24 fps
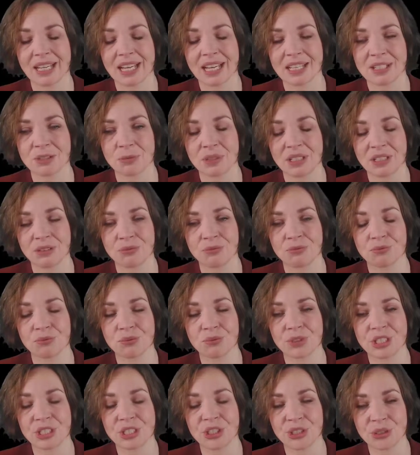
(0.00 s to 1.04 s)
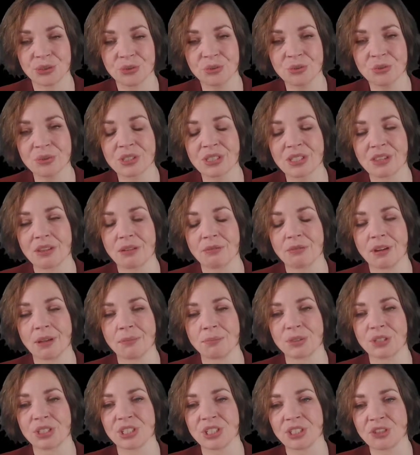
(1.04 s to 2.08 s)
we reduce the
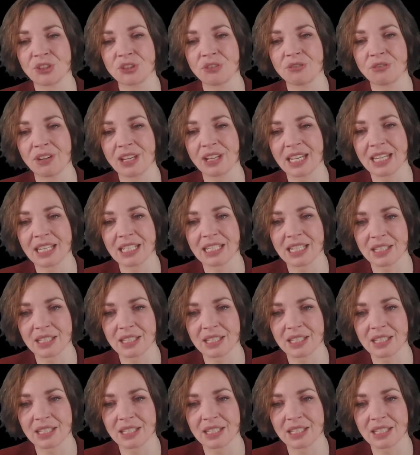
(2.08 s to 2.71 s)
repetition rate,